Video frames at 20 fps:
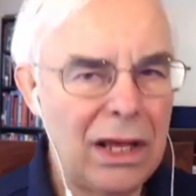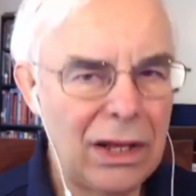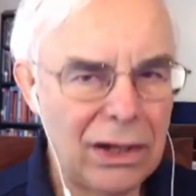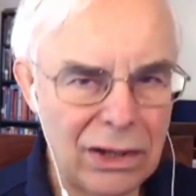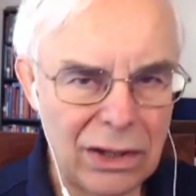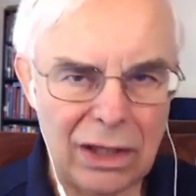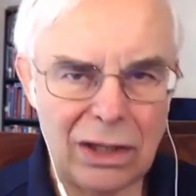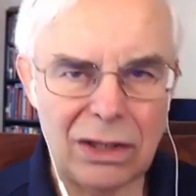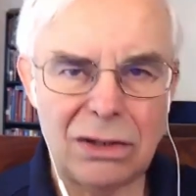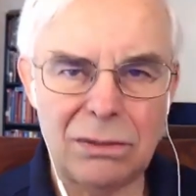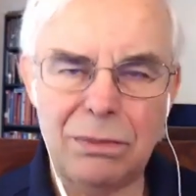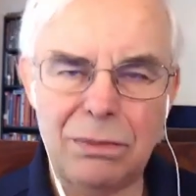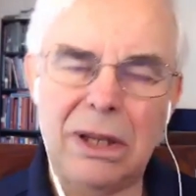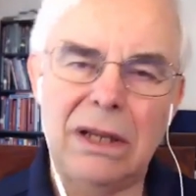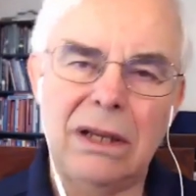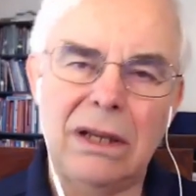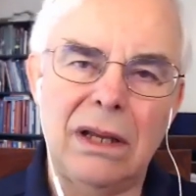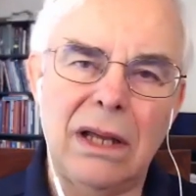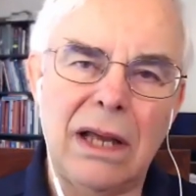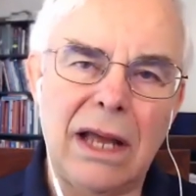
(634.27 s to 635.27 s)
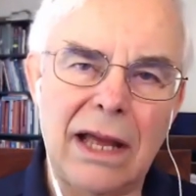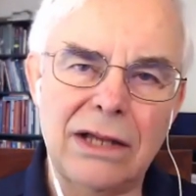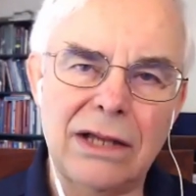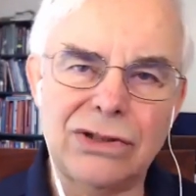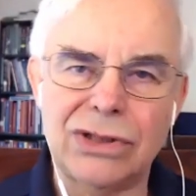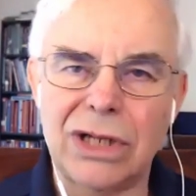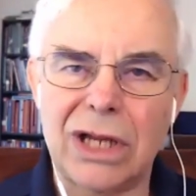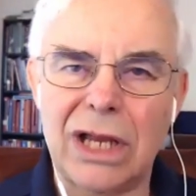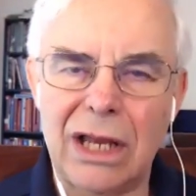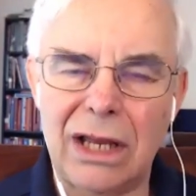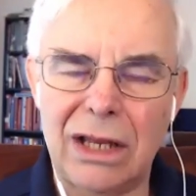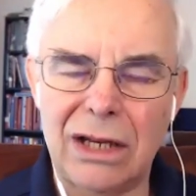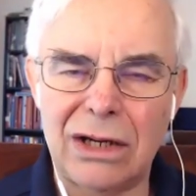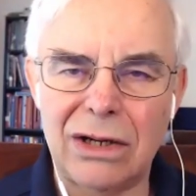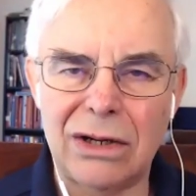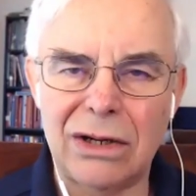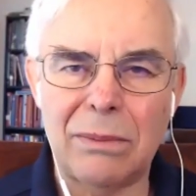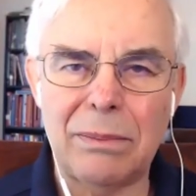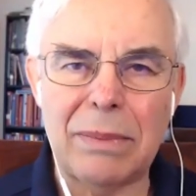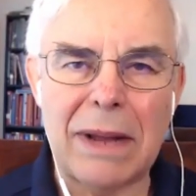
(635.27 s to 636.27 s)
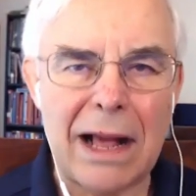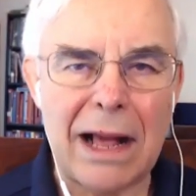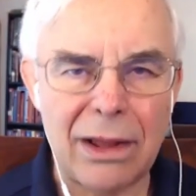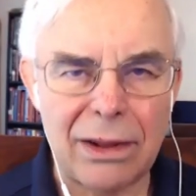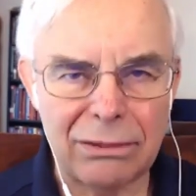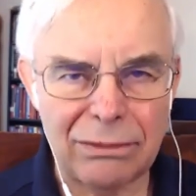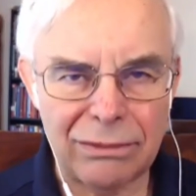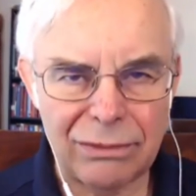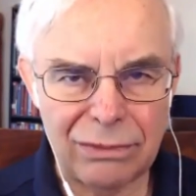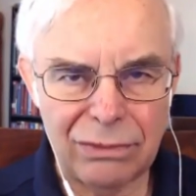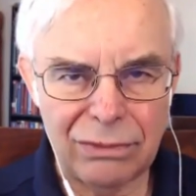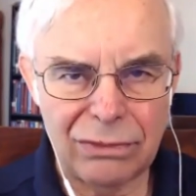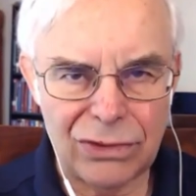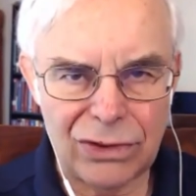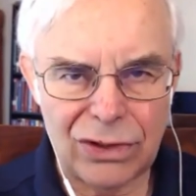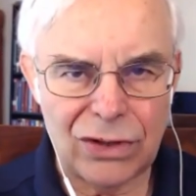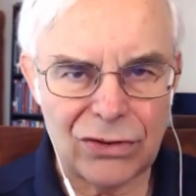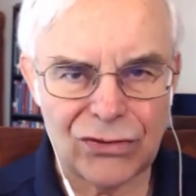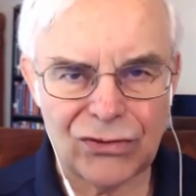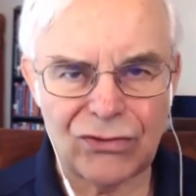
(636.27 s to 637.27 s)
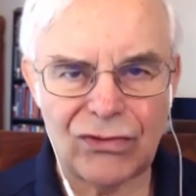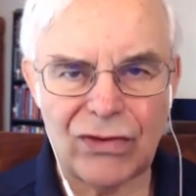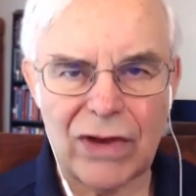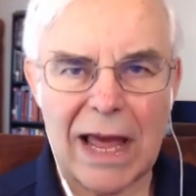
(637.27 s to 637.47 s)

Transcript: need to be educated about this yeah.